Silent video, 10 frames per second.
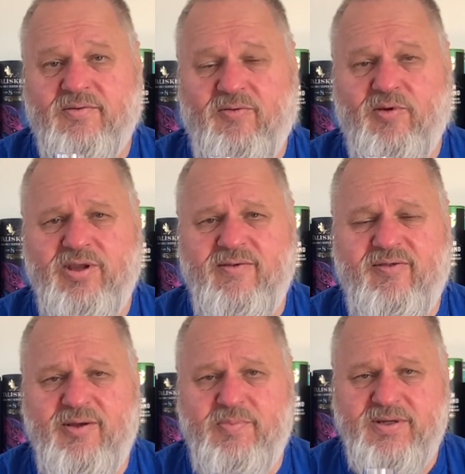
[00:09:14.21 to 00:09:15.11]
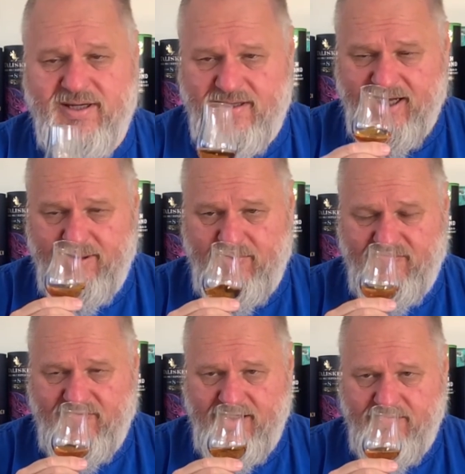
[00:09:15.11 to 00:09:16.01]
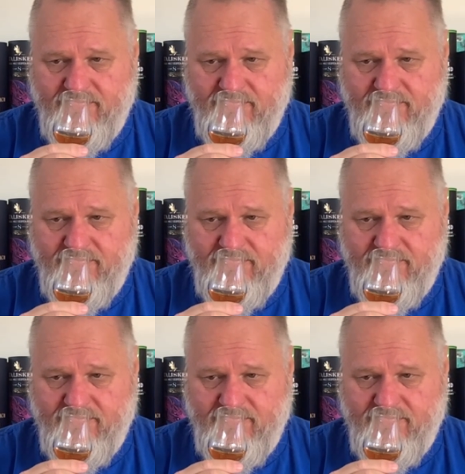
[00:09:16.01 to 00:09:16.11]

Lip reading: 43% ABV.